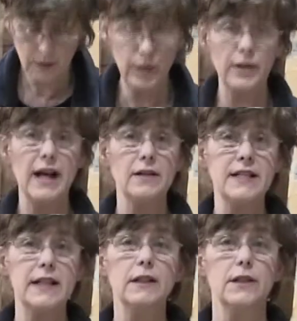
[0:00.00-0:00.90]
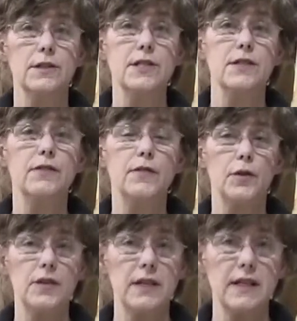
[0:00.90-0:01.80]
We're now dealers
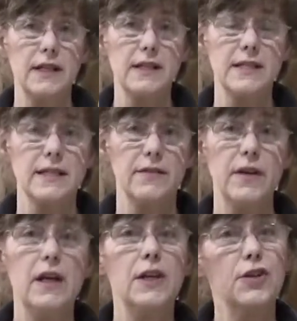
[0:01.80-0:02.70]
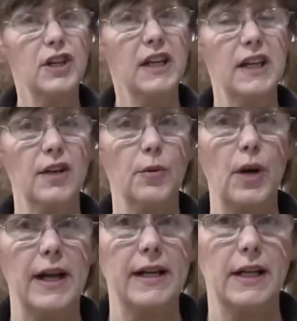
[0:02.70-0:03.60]
for the adhesive. You can get it
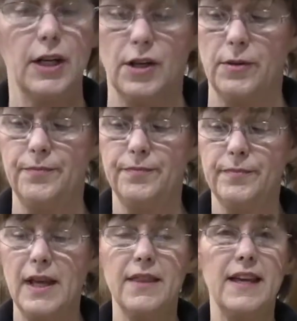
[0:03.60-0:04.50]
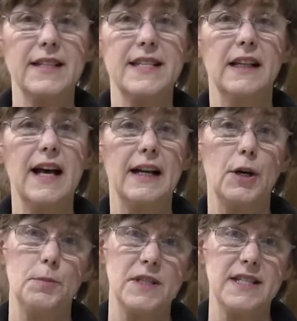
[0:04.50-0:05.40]
right here. Thanks a lot. I
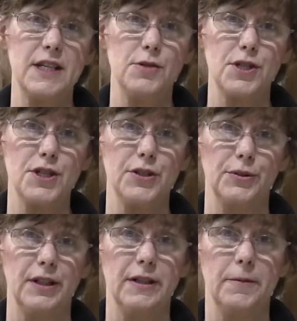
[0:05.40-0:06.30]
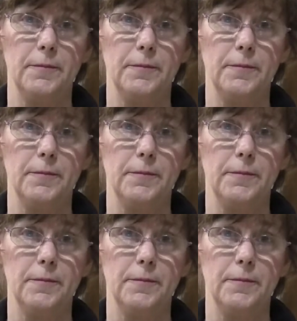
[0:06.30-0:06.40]
hope to see you soon.